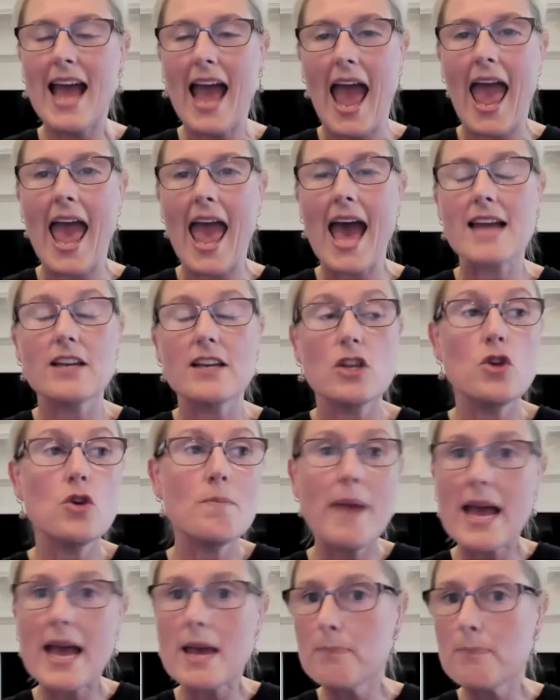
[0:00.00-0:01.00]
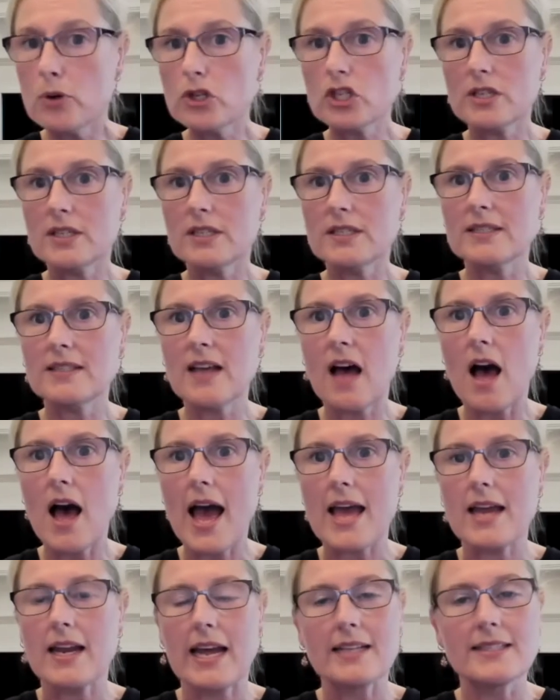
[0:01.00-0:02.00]
and you may push it
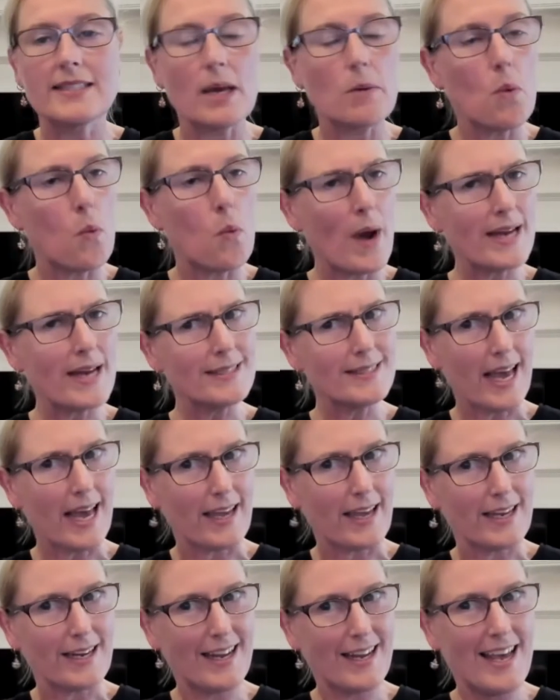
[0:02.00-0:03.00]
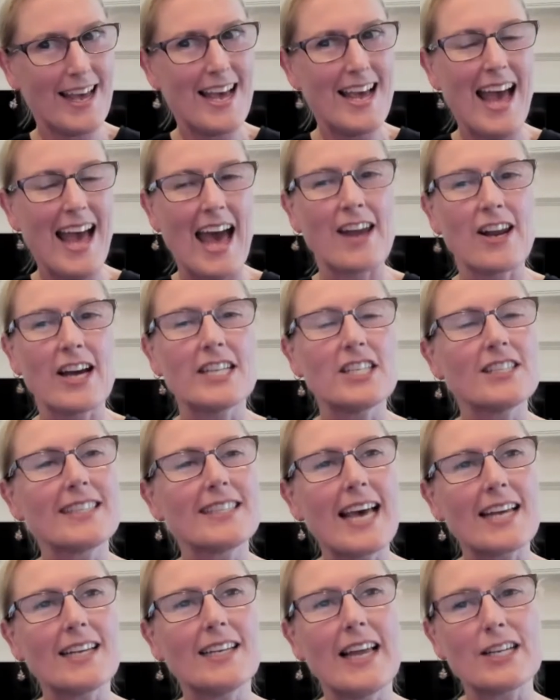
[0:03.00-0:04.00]
aside and say, well, wait a second. And I just
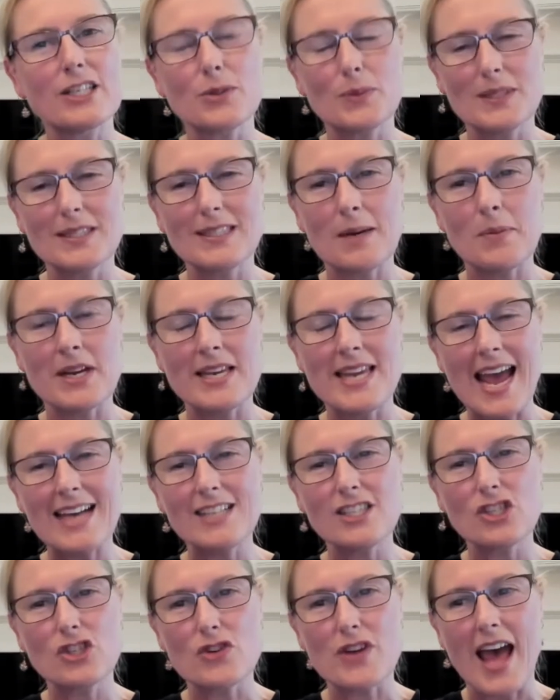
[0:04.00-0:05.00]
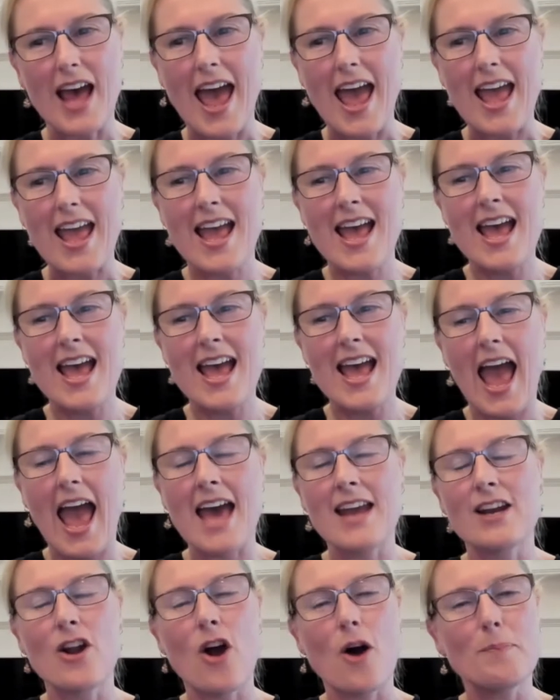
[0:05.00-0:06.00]
had lunch with someone yesterday
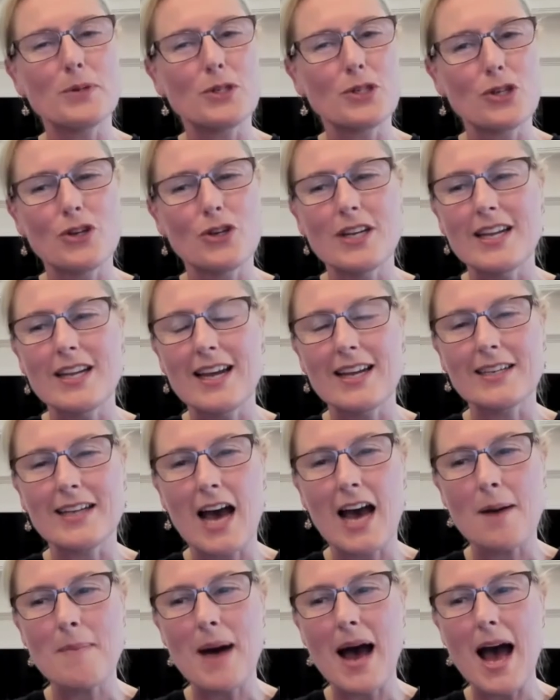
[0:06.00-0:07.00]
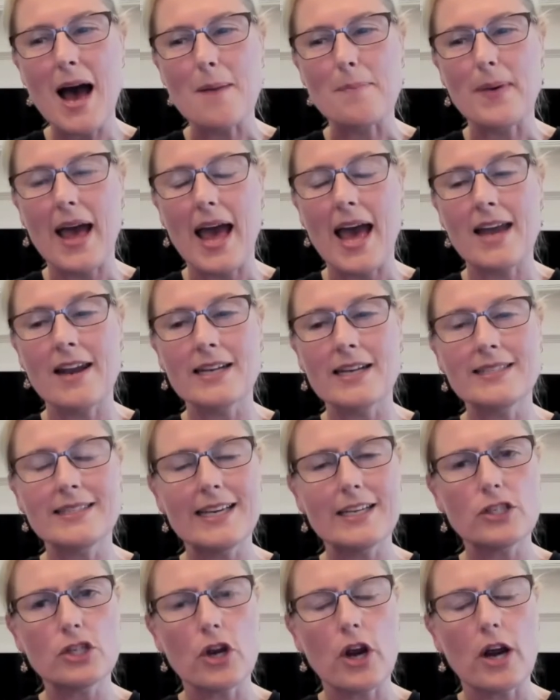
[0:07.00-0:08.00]
and an opportunity had come up. And I
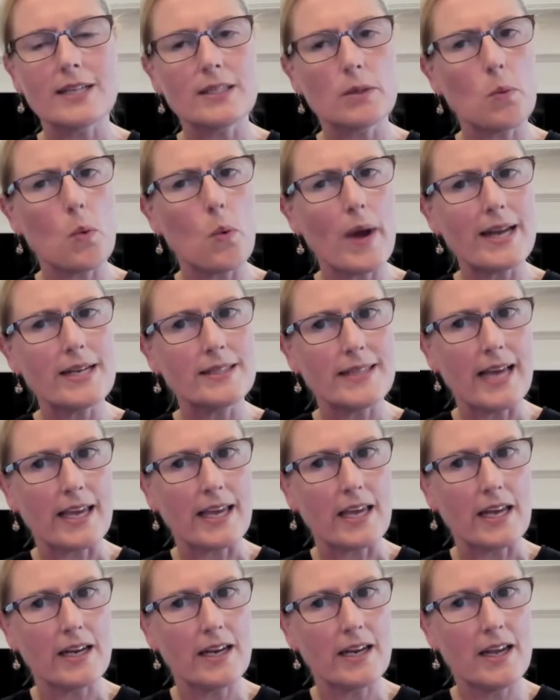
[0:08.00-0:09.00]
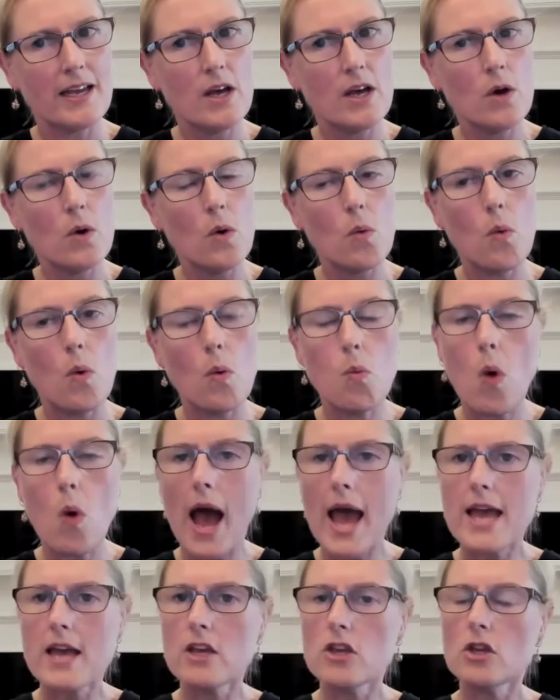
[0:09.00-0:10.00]
said to her, I said, well, wait a second. Well,
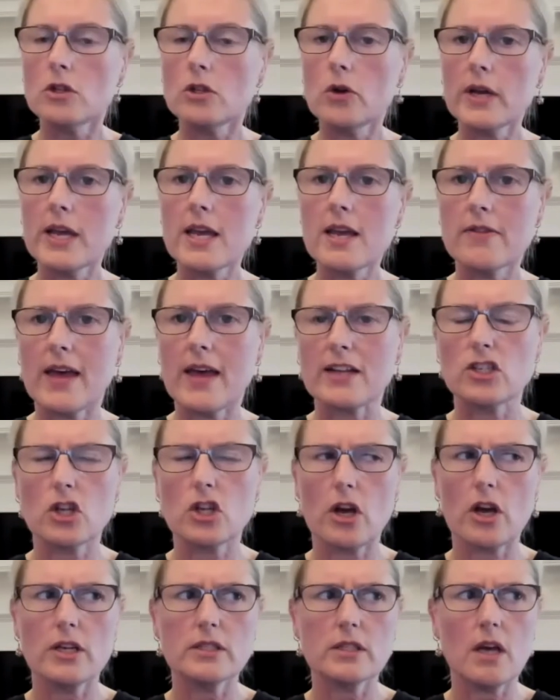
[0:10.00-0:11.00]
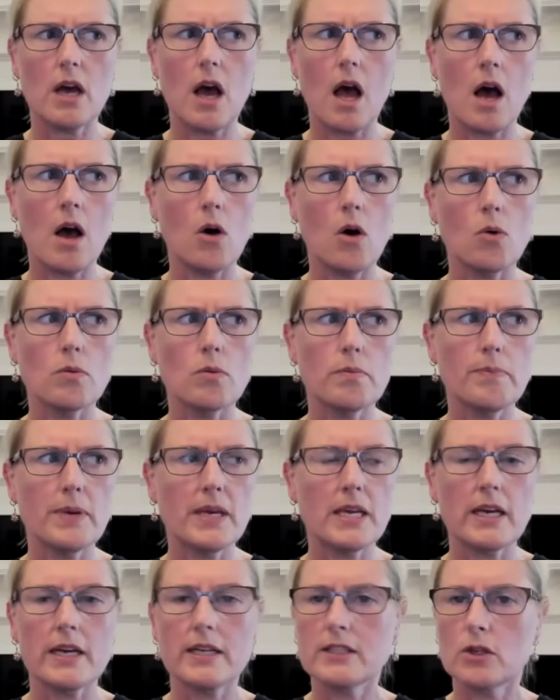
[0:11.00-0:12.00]
why aren't you looking at that? She goes, oh,
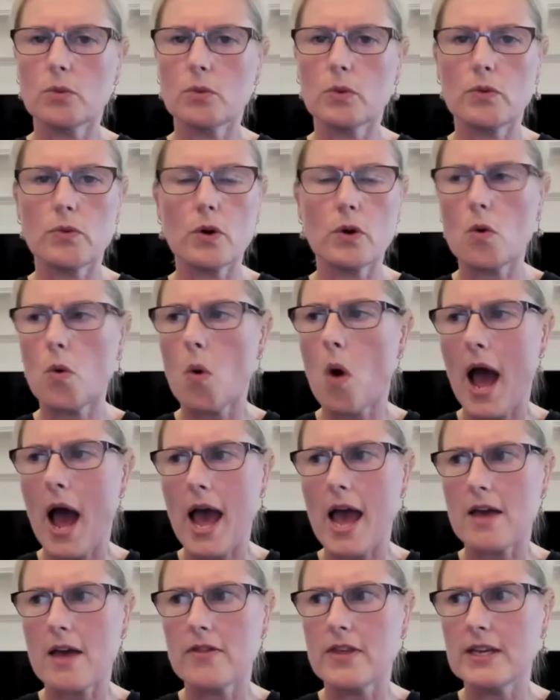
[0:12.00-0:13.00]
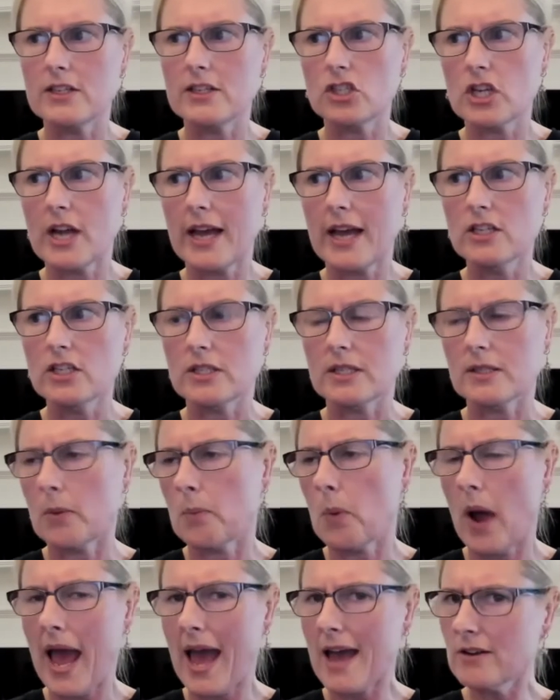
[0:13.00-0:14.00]
because it would require these changes. said,
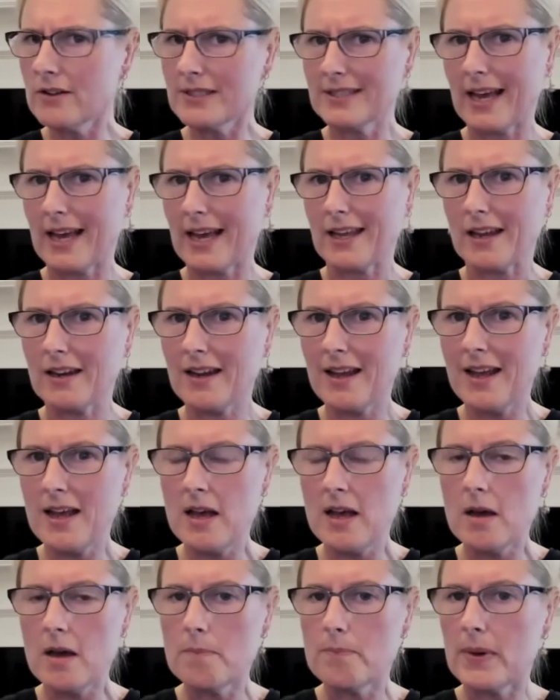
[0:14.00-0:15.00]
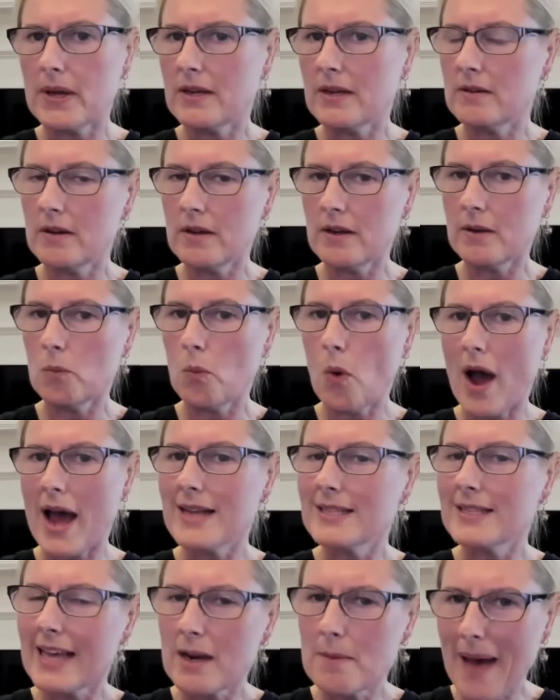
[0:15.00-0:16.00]
well, hang a second. But why
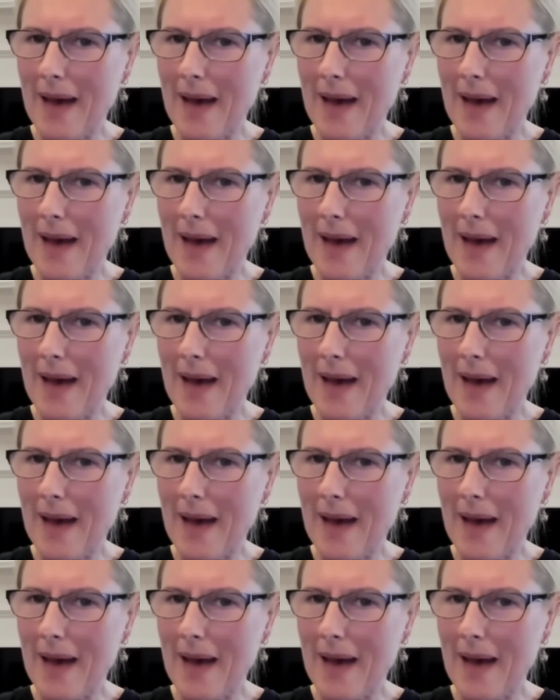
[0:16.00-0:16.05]
is that a